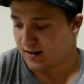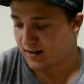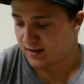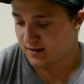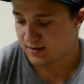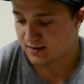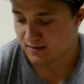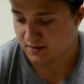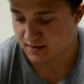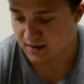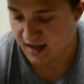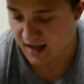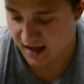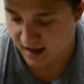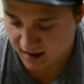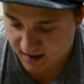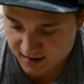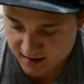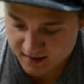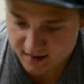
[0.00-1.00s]
Here's a look
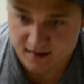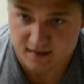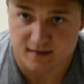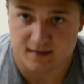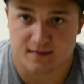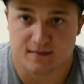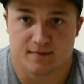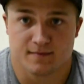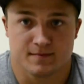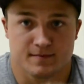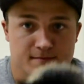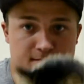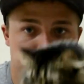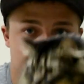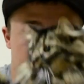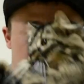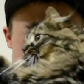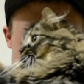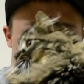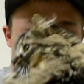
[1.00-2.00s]
at.
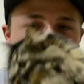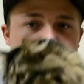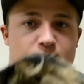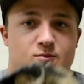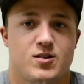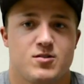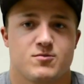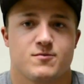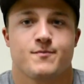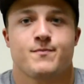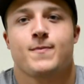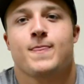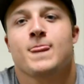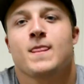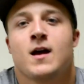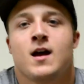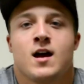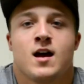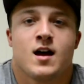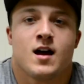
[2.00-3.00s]
Whoa.
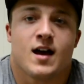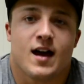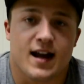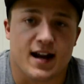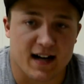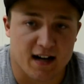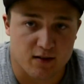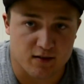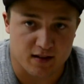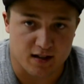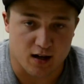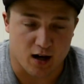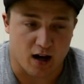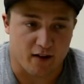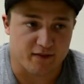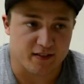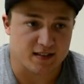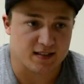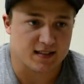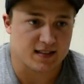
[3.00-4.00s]
Hanging out in the
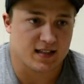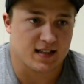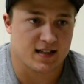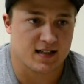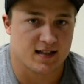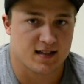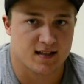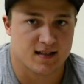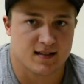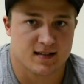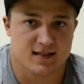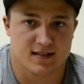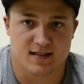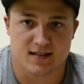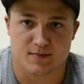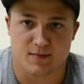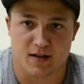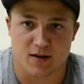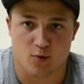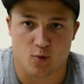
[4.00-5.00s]
office. This
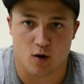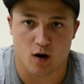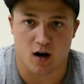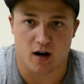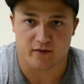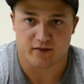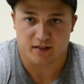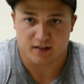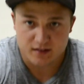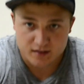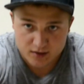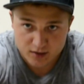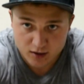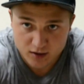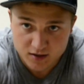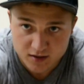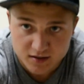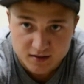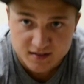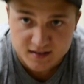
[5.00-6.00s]
is my new office.
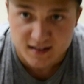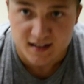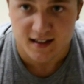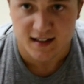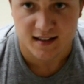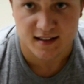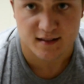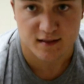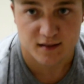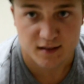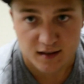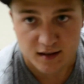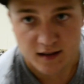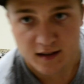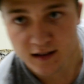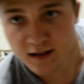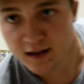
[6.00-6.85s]
All you're seeing is